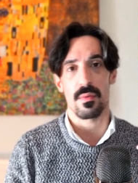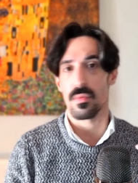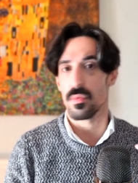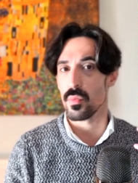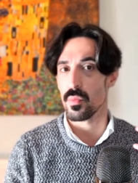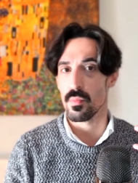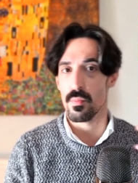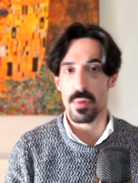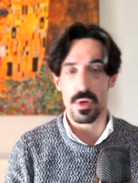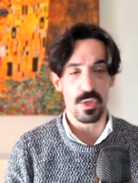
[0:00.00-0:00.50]

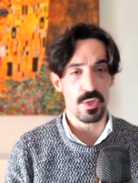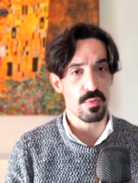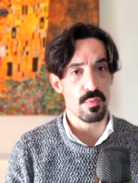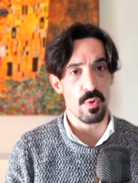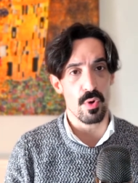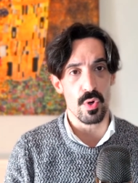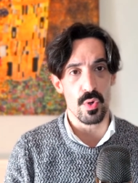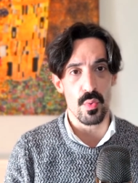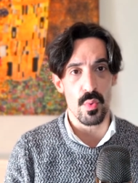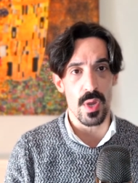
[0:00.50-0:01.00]
much
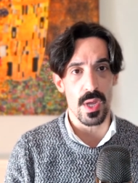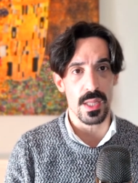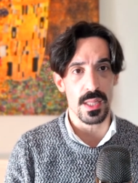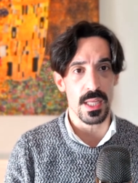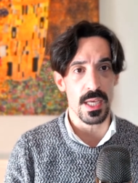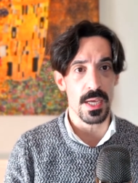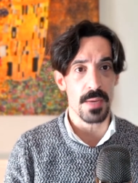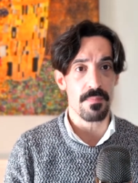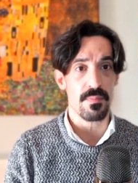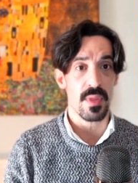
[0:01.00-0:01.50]
more
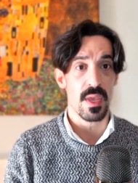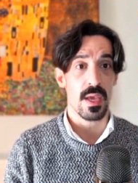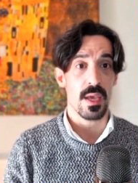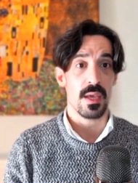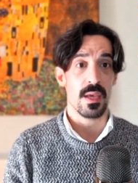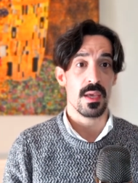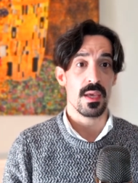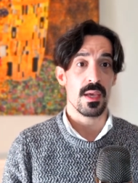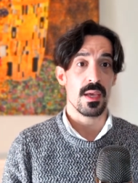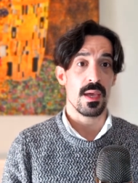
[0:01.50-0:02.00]
quickly.
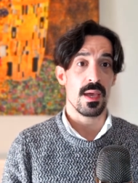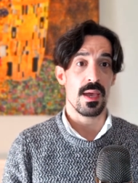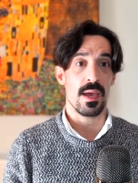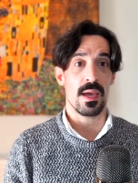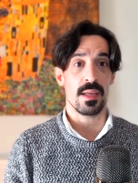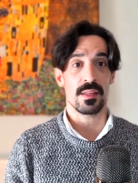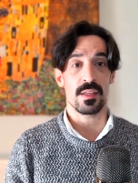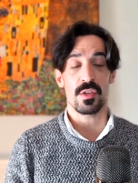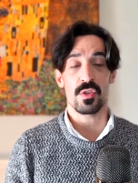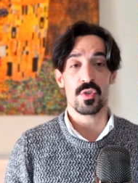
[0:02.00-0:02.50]

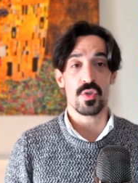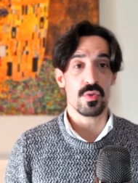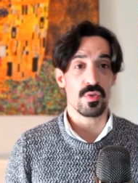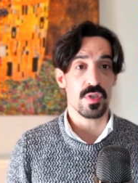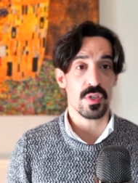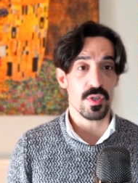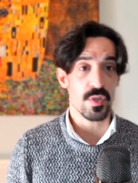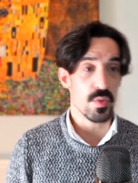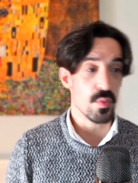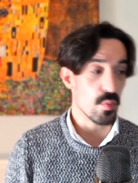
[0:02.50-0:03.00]
And in
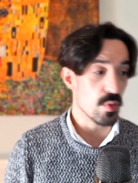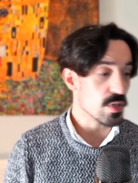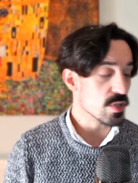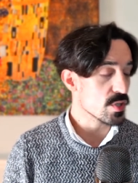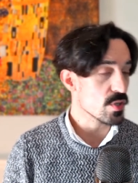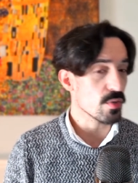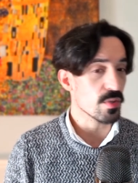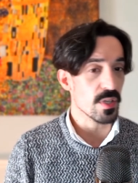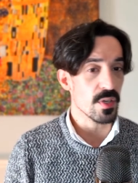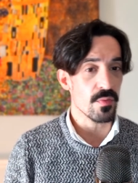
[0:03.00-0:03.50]
jiu-jitsu was
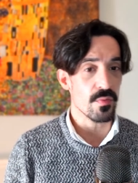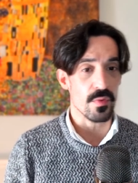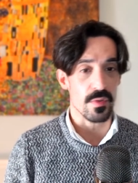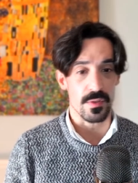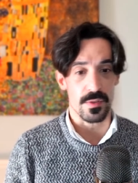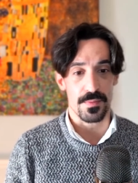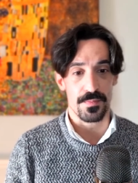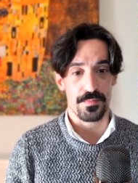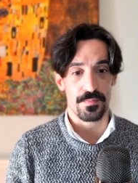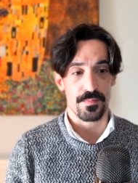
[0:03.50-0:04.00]
no
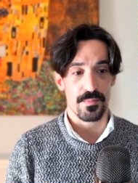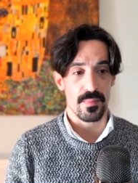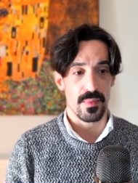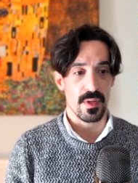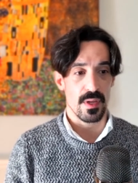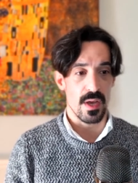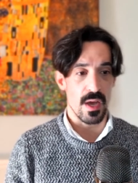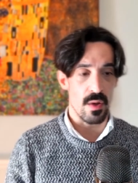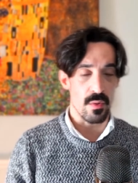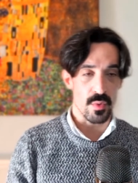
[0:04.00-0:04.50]
different.
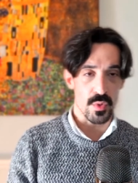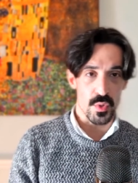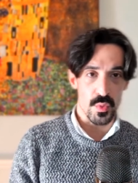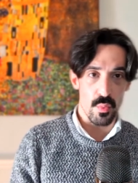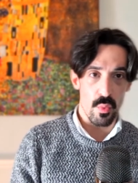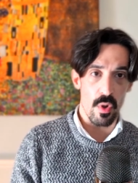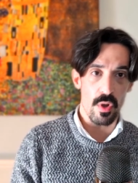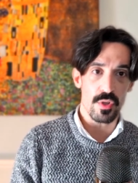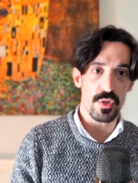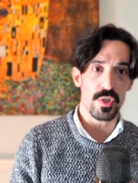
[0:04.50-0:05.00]
I was
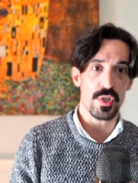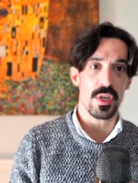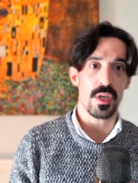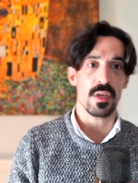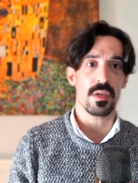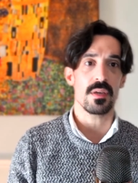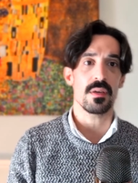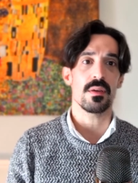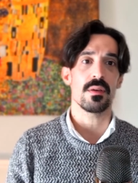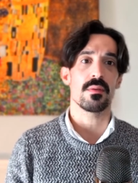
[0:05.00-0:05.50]

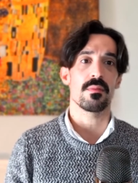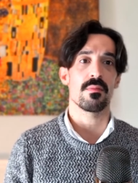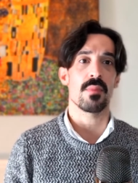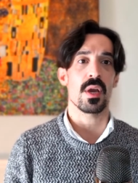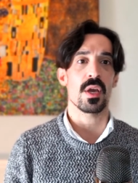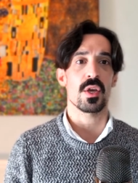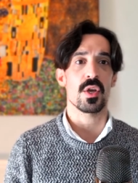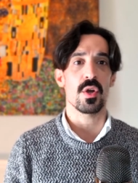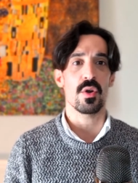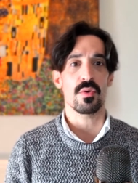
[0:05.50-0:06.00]
watching
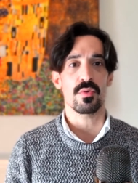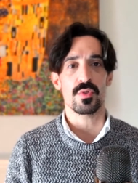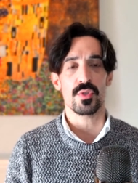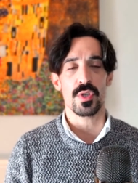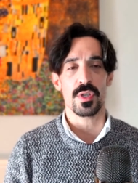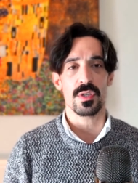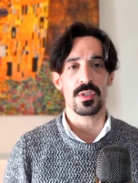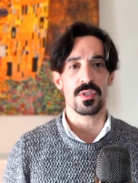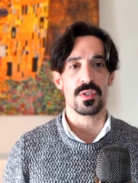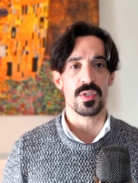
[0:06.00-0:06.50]
my
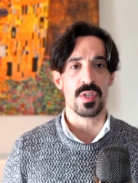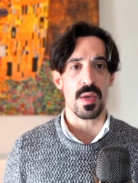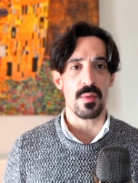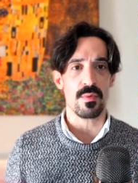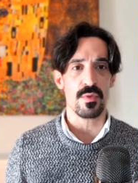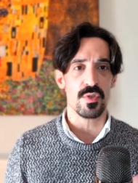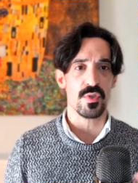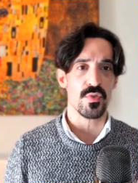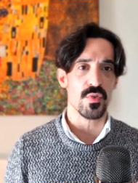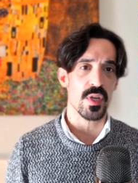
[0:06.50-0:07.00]
coaches
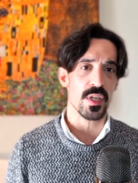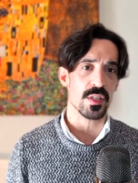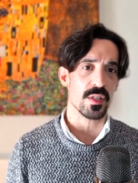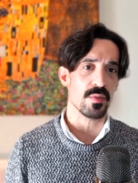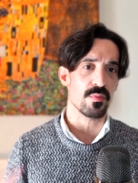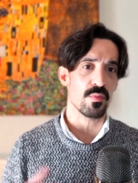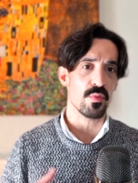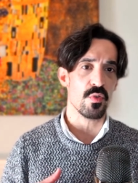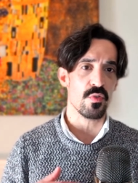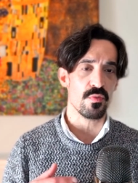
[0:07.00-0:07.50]
demonstrate
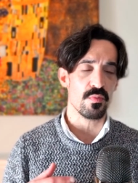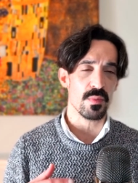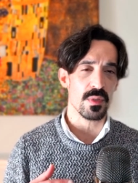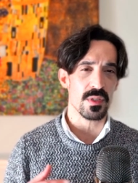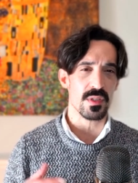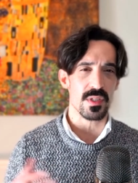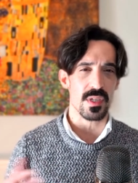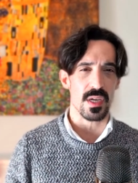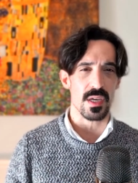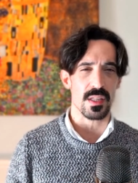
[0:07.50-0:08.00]
the
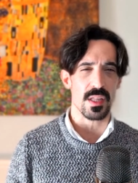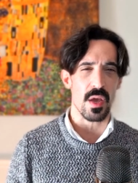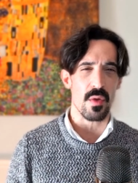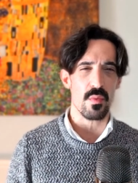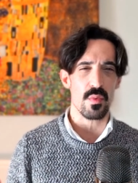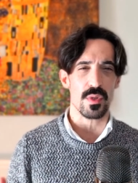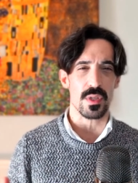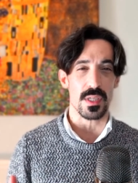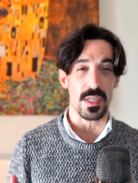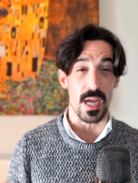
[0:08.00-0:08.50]
movements, and I
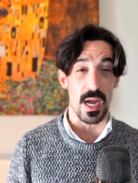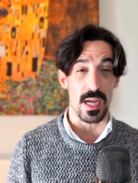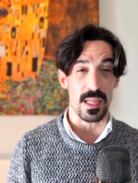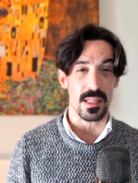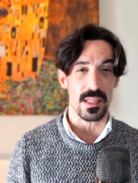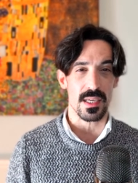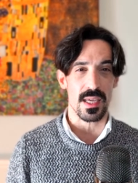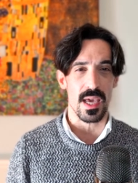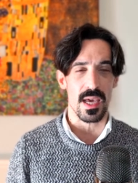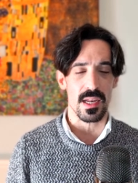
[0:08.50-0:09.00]
would
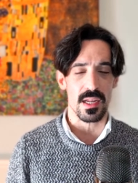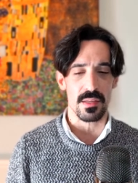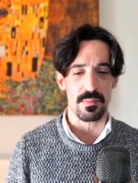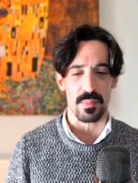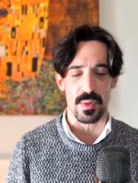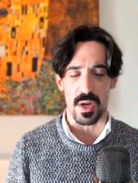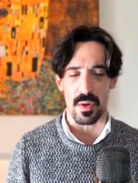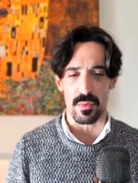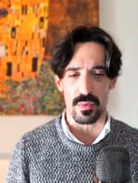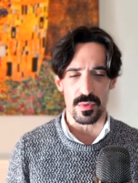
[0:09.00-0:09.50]
kind of get it,
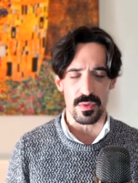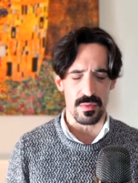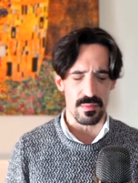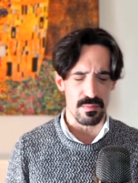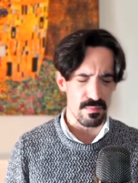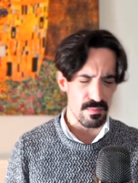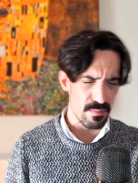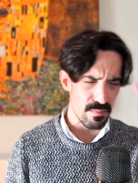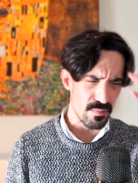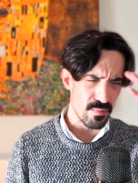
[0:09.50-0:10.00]
but I would
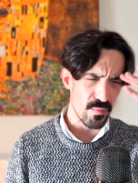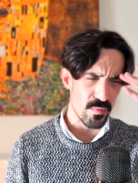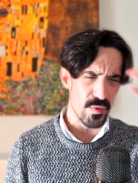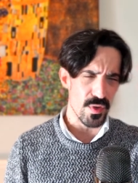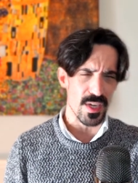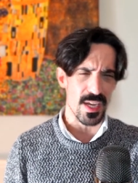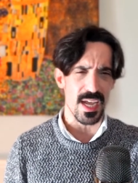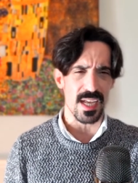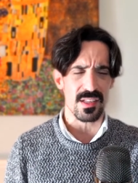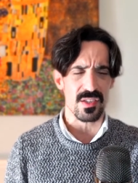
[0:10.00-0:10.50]

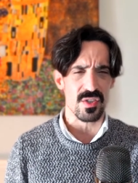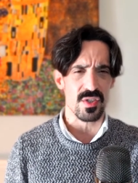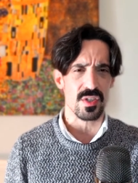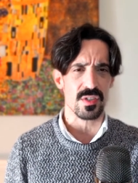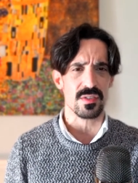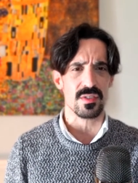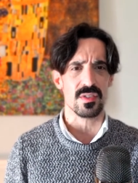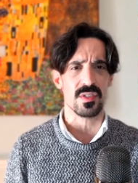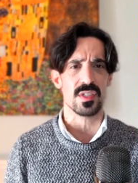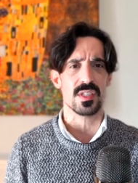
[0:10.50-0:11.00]
forget
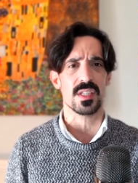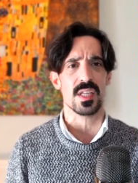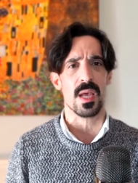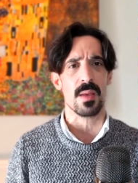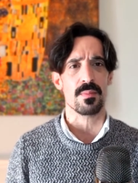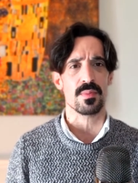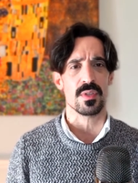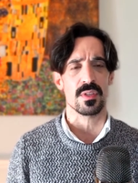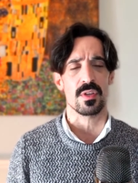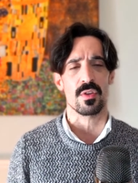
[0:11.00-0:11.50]
certain
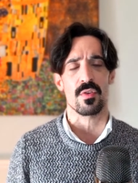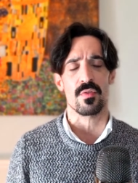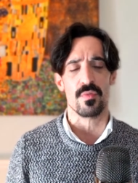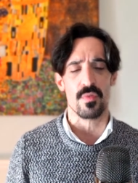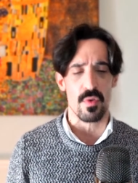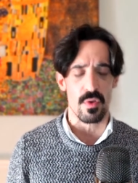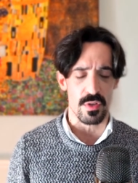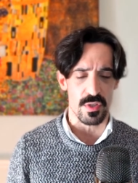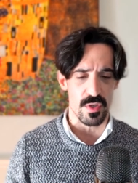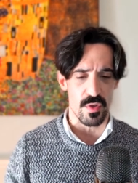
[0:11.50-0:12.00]
steps. And then, of
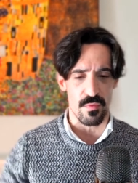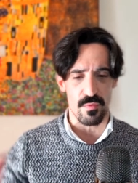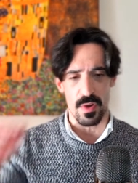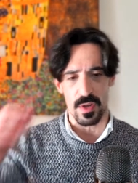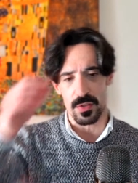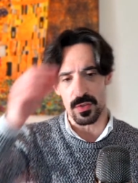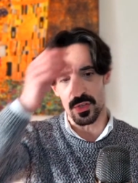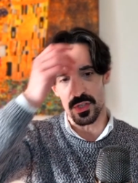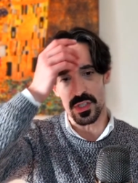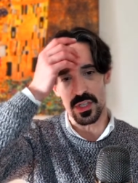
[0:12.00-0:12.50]
course, you
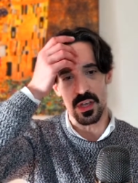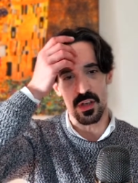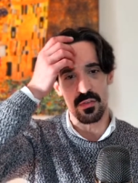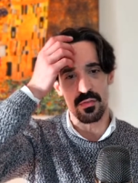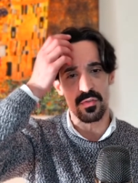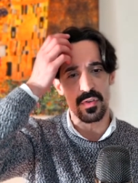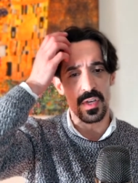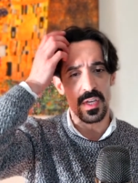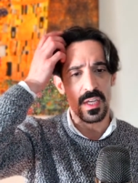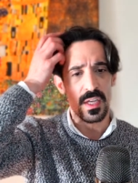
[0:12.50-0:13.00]
find
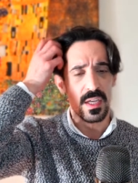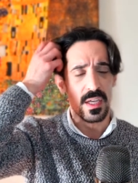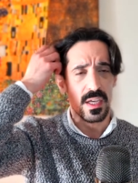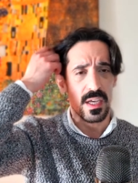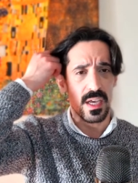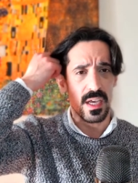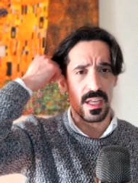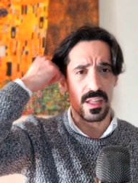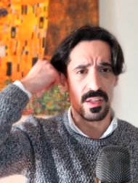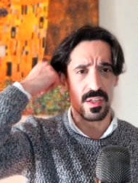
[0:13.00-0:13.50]
yourself
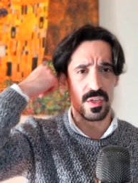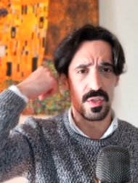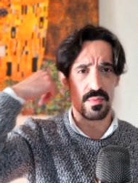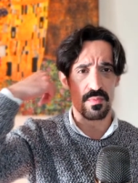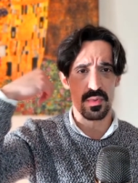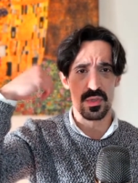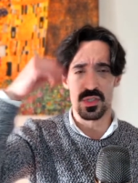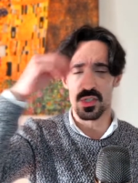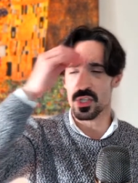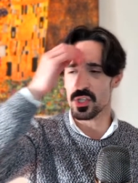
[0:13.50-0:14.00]
in these
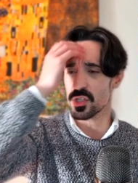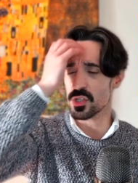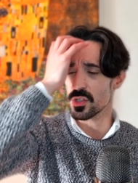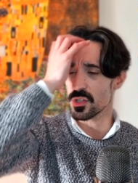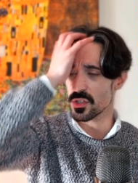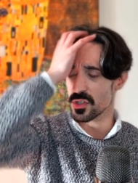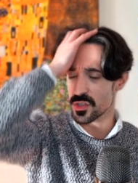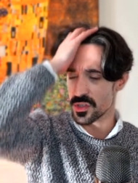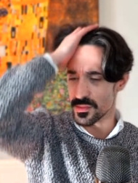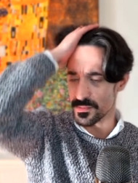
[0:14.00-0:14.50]

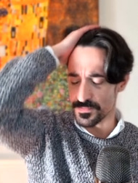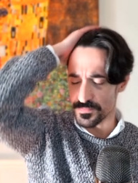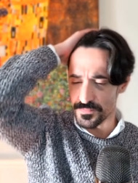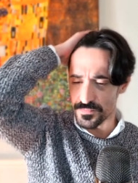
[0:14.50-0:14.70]
positions